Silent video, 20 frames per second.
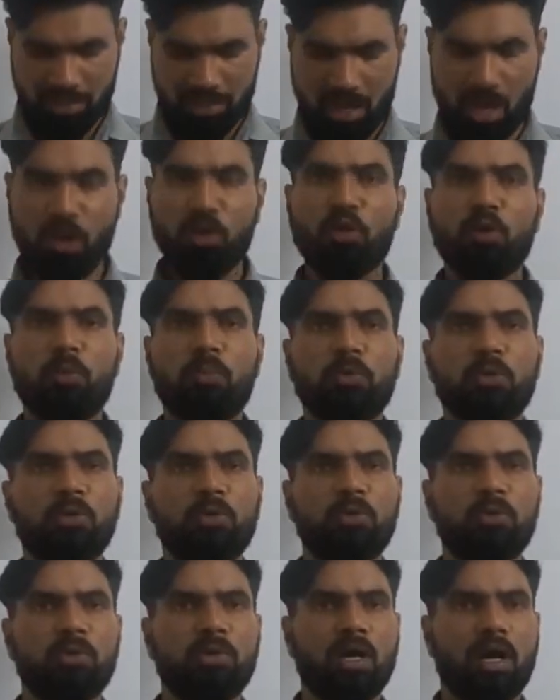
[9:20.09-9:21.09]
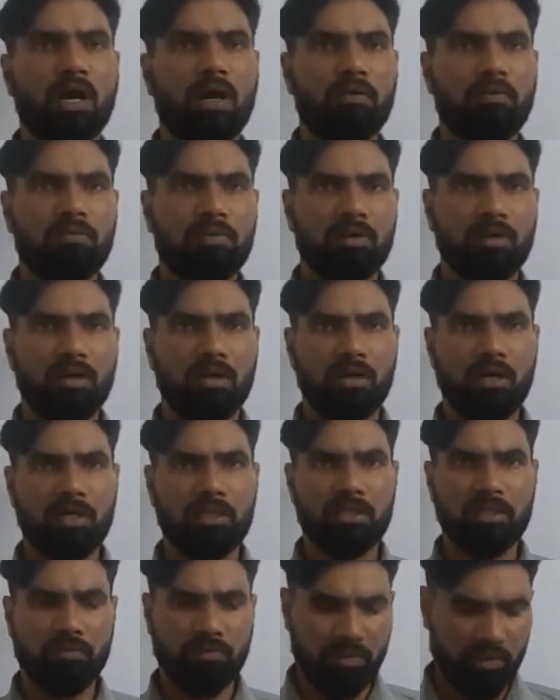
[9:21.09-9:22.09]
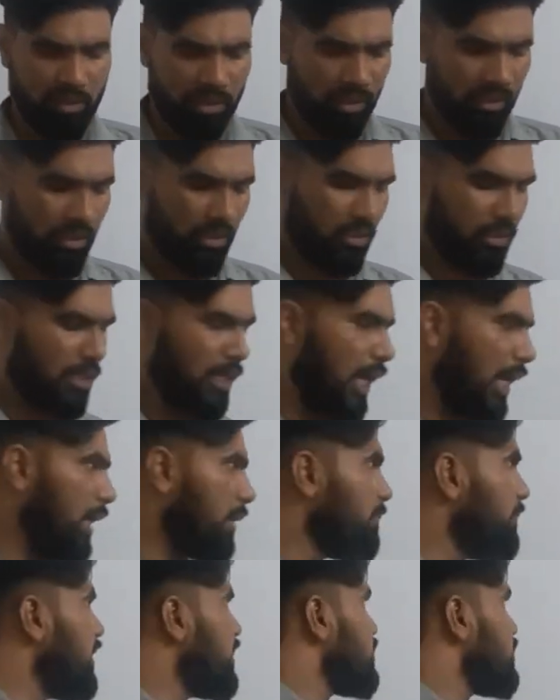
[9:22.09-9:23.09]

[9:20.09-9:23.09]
I hope you have heard the word like mixed